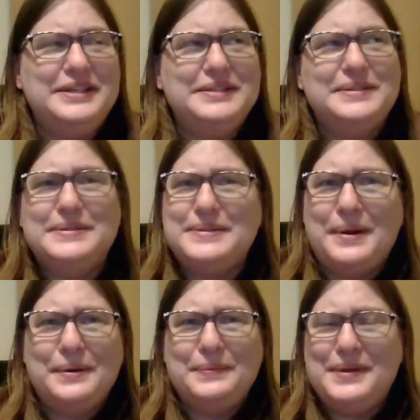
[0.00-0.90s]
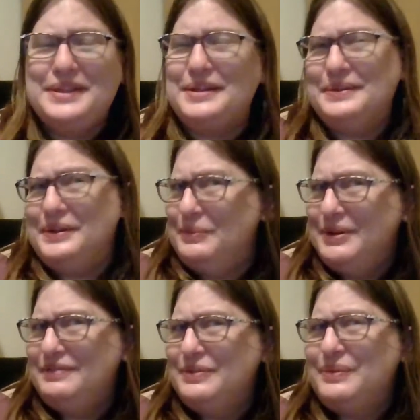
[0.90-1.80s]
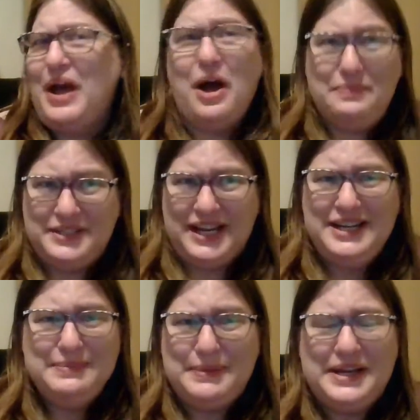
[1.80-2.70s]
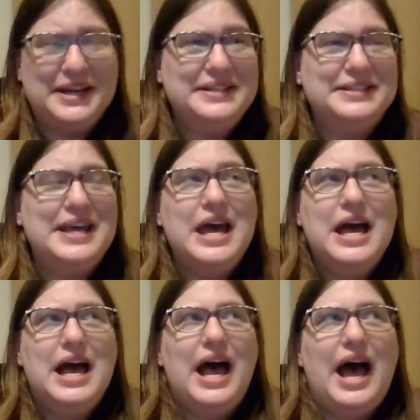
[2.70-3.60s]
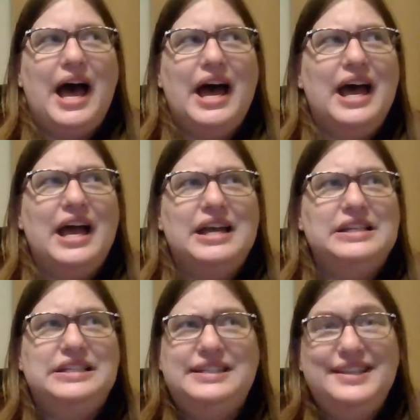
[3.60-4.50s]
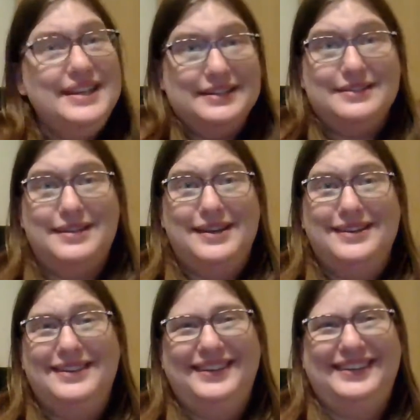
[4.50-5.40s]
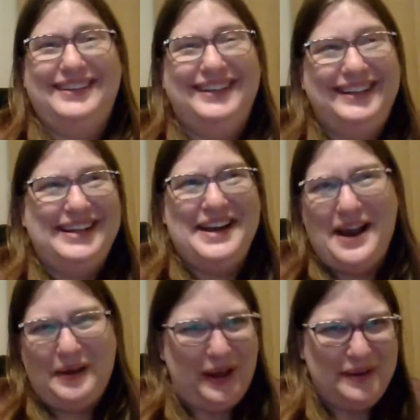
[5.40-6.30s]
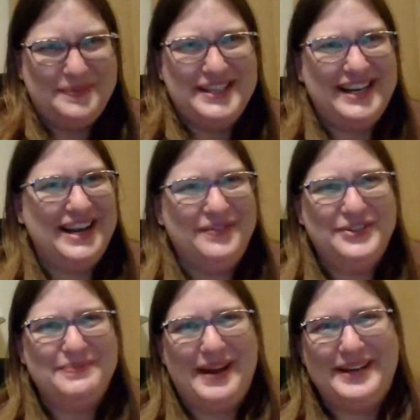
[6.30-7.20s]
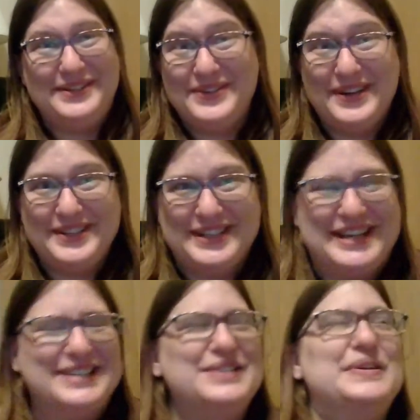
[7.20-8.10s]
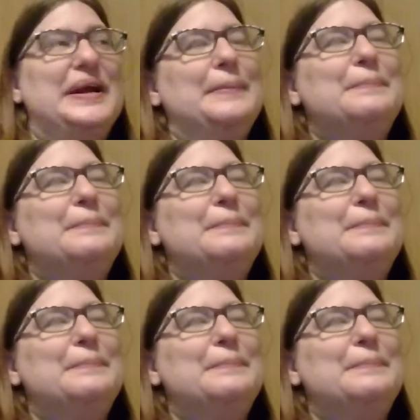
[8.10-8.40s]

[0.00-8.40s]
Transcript: start with a little bit of an update because I didn't update after my introduction yesterday.